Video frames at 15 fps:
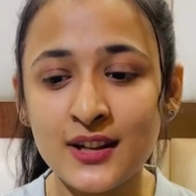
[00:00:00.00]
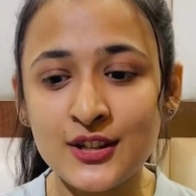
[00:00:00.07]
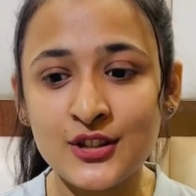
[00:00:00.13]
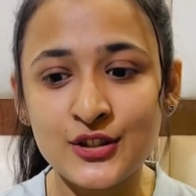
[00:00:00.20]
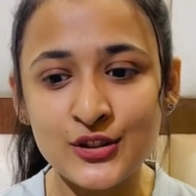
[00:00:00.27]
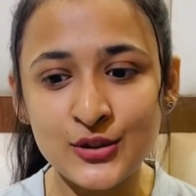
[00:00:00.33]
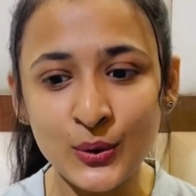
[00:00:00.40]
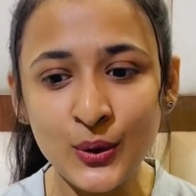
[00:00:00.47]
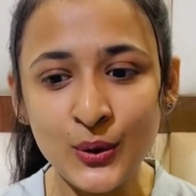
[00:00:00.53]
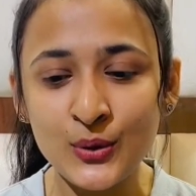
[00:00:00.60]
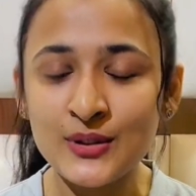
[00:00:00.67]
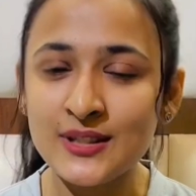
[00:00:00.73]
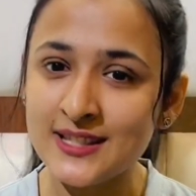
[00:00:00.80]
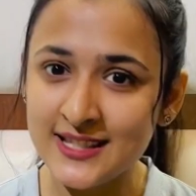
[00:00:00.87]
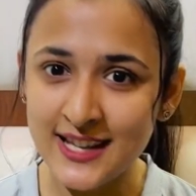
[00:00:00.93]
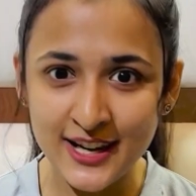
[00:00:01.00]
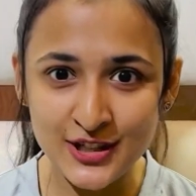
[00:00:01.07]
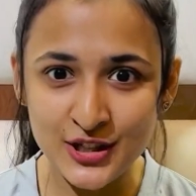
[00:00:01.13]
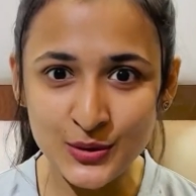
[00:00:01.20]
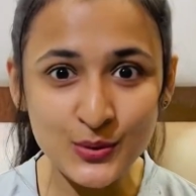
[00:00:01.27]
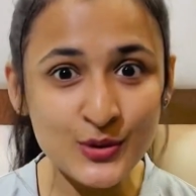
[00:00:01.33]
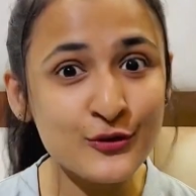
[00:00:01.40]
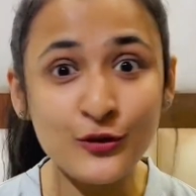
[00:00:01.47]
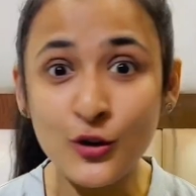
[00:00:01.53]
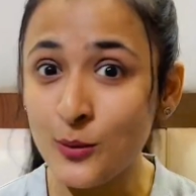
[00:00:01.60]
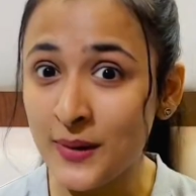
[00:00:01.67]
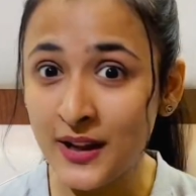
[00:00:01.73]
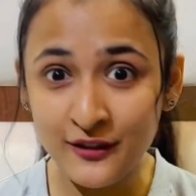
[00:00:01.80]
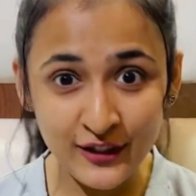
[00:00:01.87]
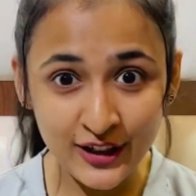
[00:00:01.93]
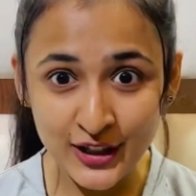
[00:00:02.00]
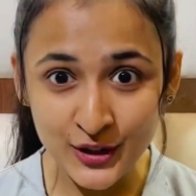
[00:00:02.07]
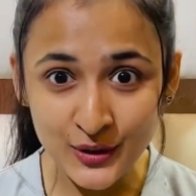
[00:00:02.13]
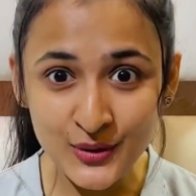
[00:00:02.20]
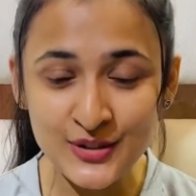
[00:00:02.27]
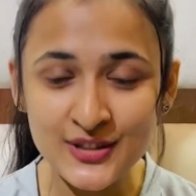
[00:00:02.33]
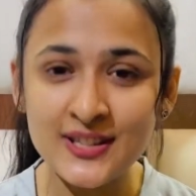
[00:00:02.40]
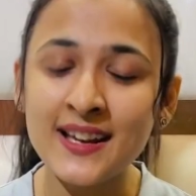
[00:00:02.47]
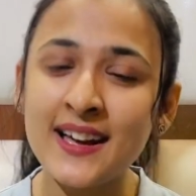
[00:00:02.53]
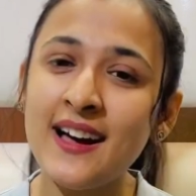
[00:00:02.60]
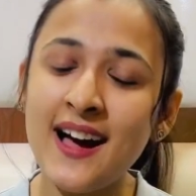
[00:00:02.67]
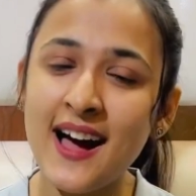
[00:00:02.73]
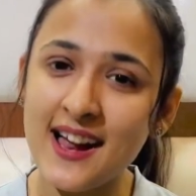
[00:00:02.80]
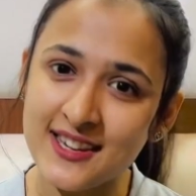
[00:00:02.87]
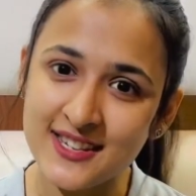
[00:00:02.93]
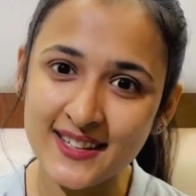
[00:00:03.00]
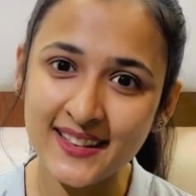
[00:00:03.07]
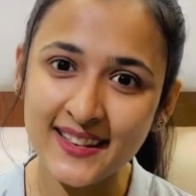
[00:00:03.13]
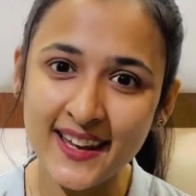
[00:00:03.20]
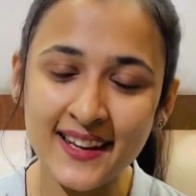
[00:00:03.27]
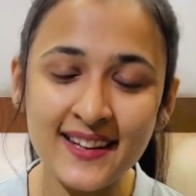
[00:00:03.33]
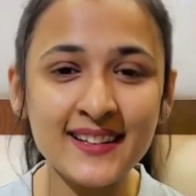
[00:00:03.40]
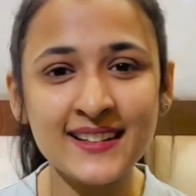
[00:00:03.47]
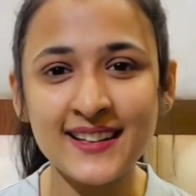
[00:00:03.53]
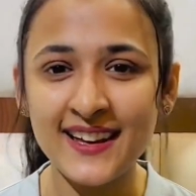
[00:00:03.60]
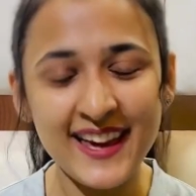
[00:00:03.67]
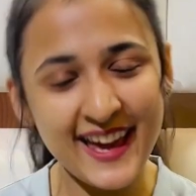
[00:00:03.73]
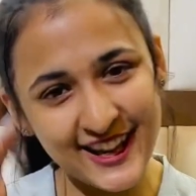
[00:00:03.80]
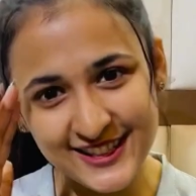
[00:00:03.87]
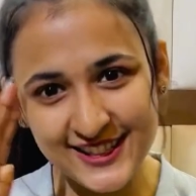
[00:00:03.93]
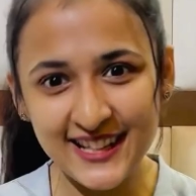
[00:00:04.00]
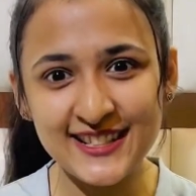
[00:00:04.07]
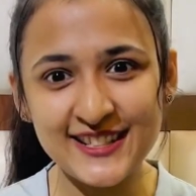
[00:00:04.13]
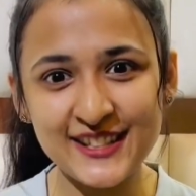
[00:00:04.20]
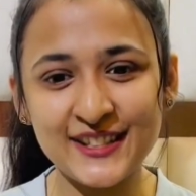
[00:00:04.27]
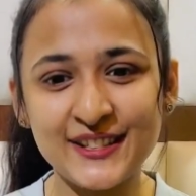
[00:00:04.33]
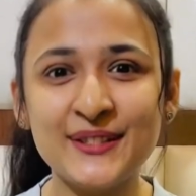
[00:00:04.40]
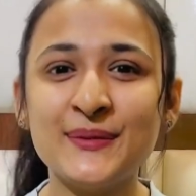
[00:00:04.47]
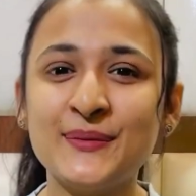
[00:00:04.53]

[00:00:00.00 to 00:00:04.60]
So stay tuned for my videos. Until then, Excelsior!